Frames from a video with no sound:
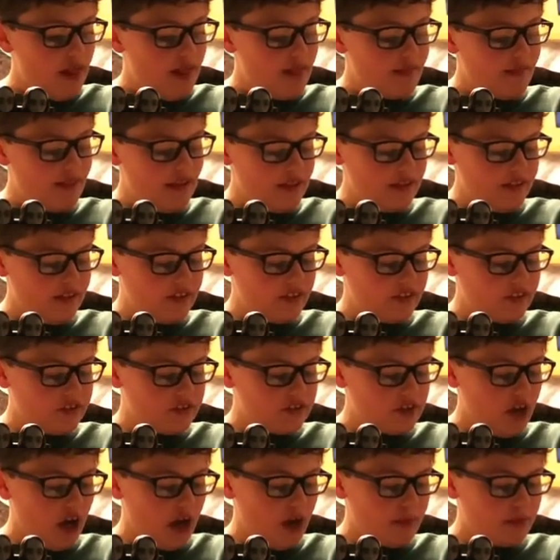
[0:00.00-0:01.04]
Then they
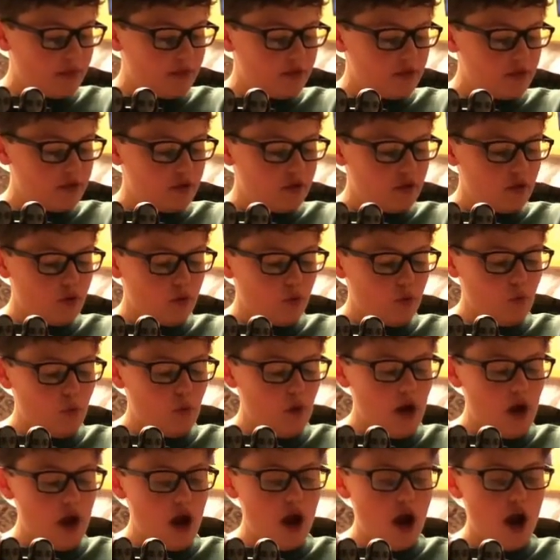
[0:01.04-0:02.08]
stopped.
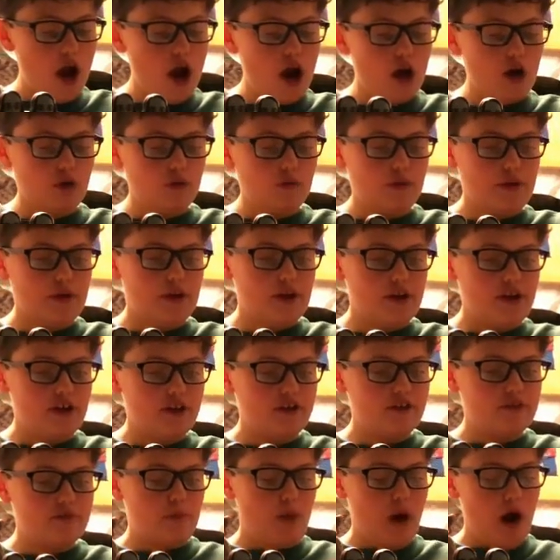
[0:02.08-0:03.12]
"Where
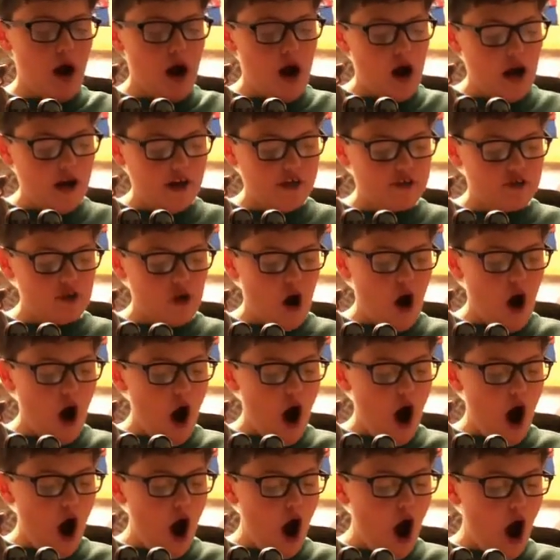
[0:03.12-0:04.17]
is my
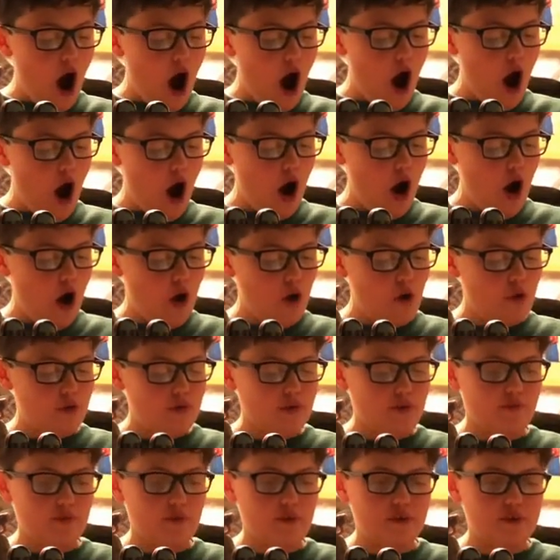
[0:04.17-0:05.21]
toe?" the
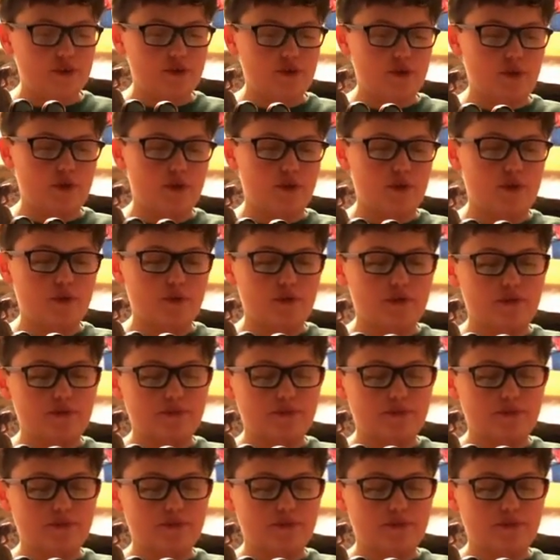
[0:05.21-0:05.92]
voice groaned.